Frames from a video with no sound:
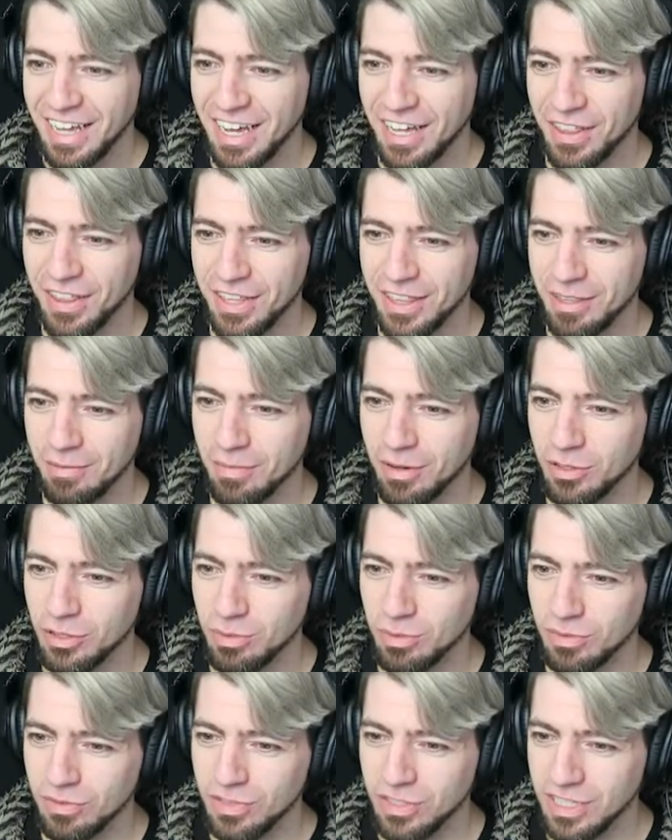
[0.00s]
I think the
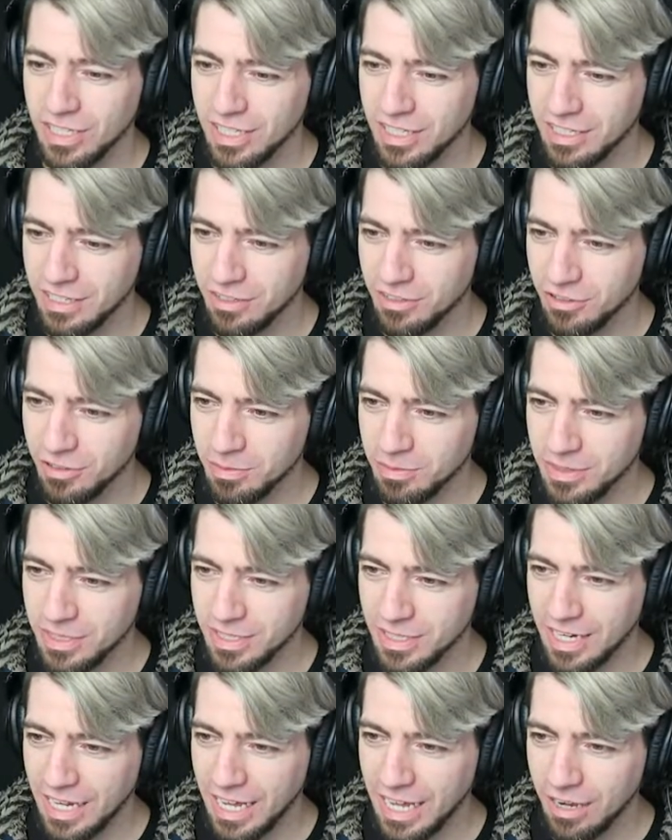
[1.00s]
most we've seen up to
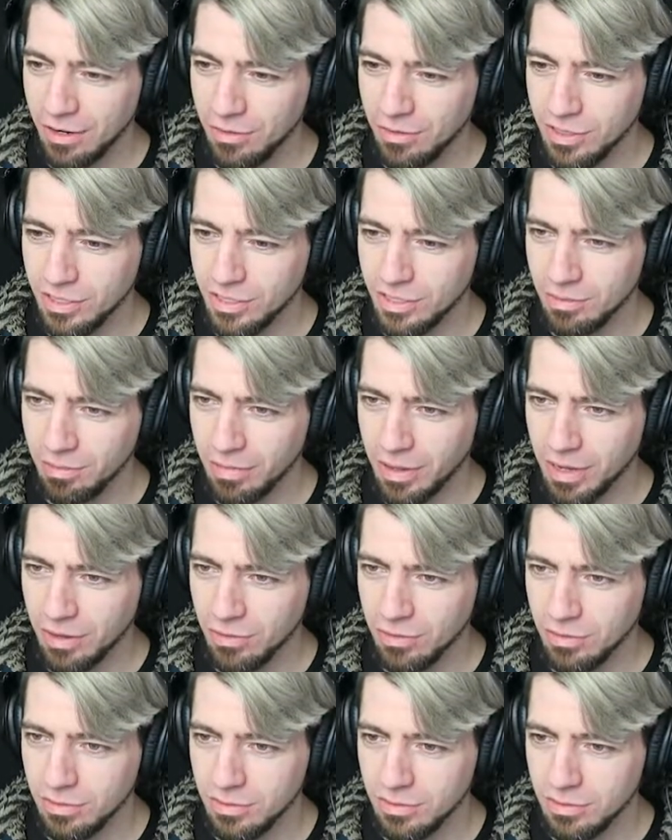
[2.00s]
now is
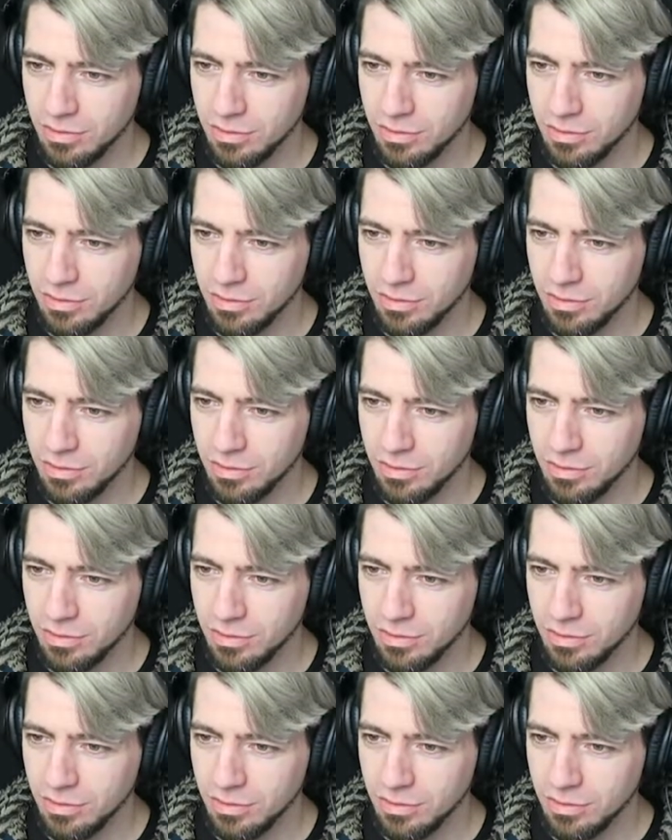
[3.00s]
about